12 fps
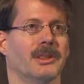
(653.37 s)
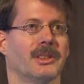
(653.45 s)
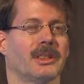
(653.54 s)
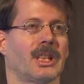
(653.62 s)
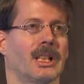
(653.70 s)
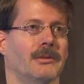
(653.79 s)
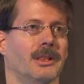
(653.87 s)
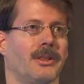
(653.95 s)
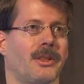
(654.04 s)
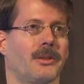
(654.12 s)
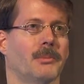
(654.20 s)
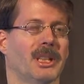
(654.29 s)
is
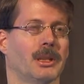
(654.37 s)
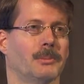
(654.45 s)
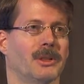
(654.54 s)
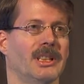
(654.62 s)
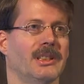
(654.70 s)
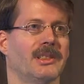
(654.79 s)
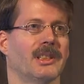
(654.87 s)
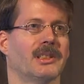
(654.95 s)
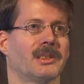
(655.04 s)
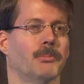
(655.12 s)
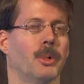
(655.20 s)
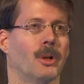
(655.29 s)
encouraged to better police
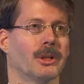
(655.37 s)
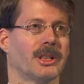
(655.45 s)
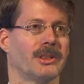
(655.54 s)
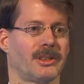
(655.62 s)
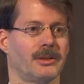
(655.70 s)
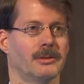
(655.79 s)
its borders